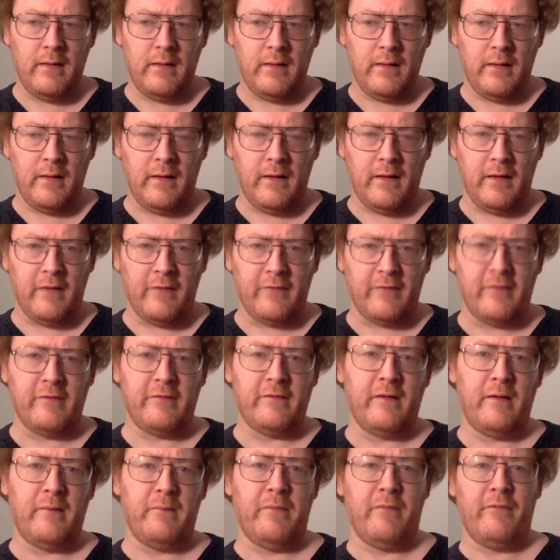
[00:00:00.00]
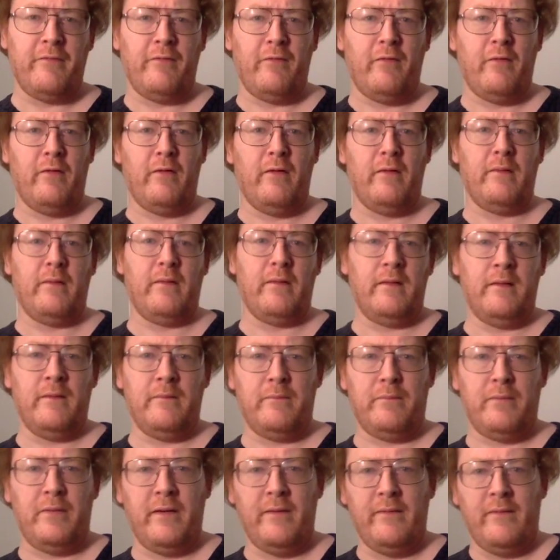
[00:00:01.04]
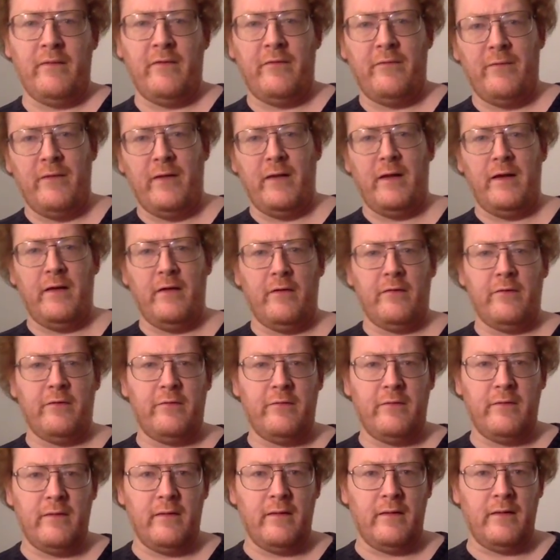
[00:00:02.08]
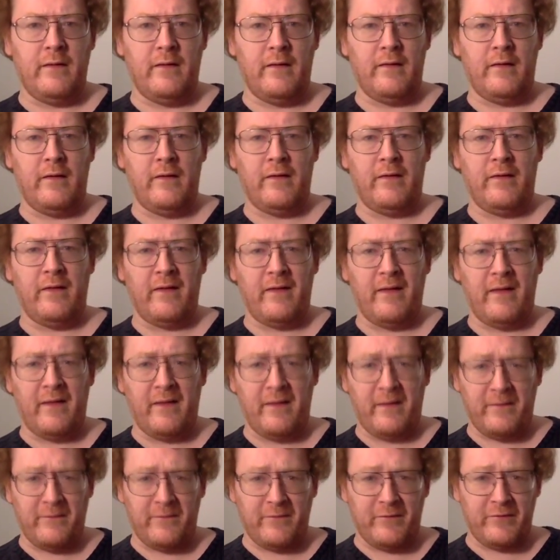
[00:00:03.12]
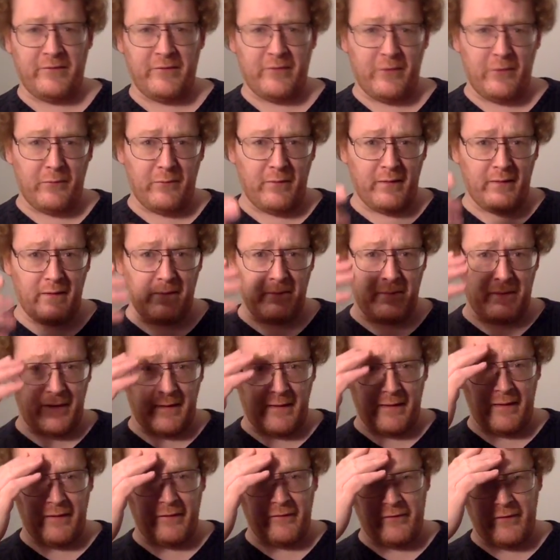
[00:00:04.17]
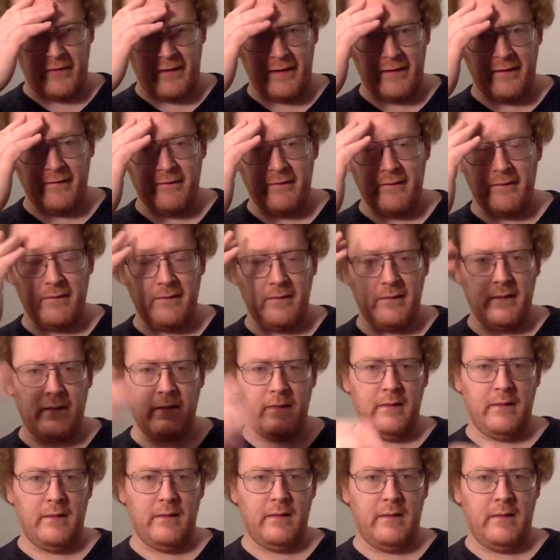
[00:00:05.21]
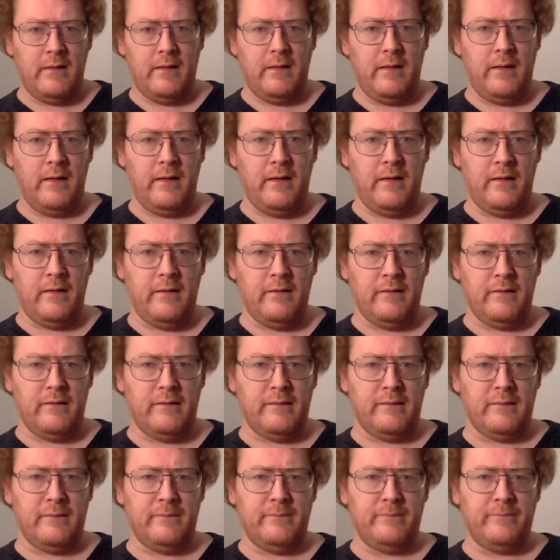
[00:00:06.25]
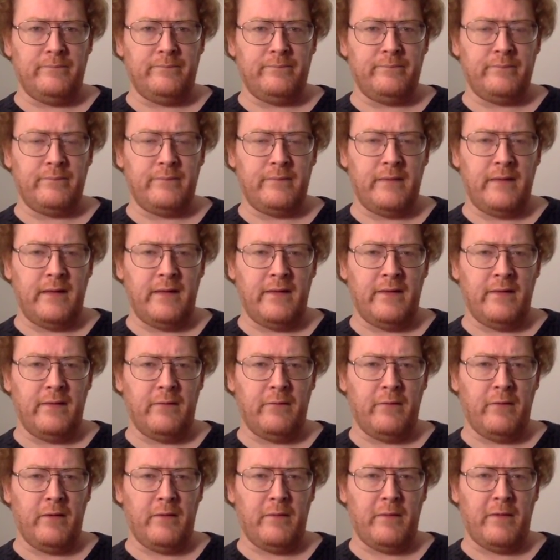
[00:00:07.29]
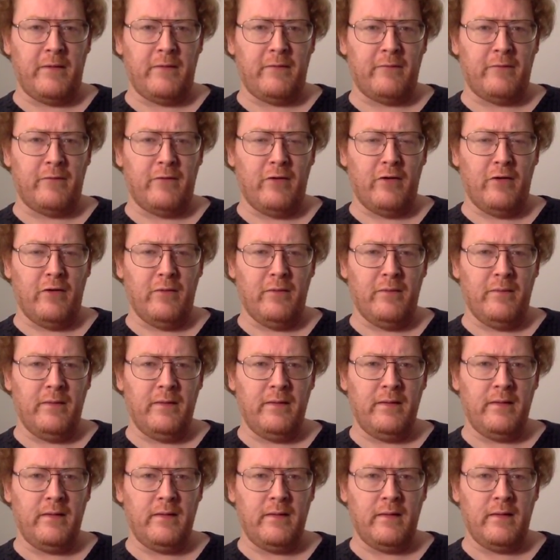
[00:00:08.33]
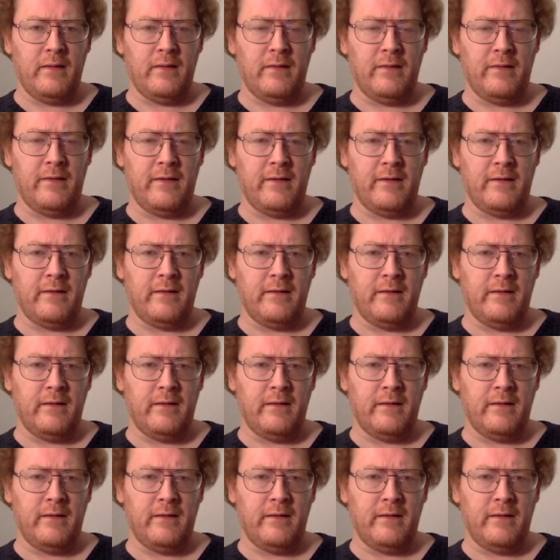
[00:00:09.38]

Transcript: and as I said before in, in previous videos, uh, Oliver Stone one about Alexander, and um, and the one about Rome. Uh, that